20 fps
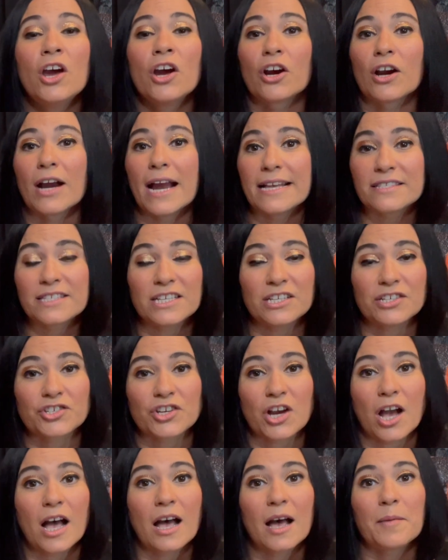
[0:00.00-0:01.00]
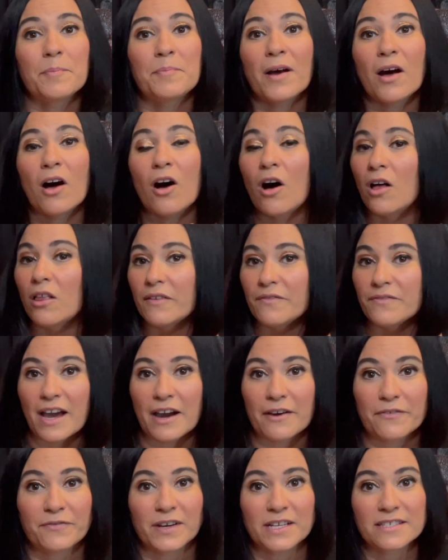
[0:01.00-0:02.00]
her Etsy shop, all of
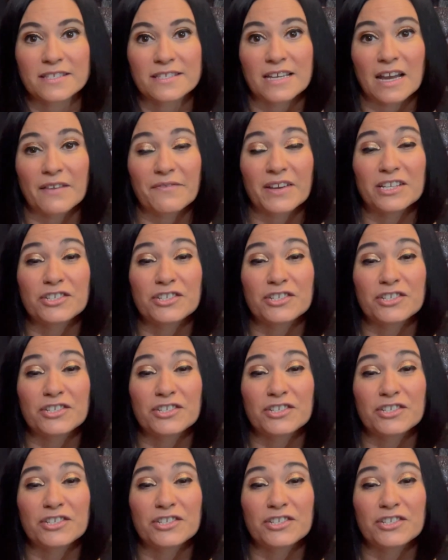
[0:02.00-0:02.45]
that fun stuff.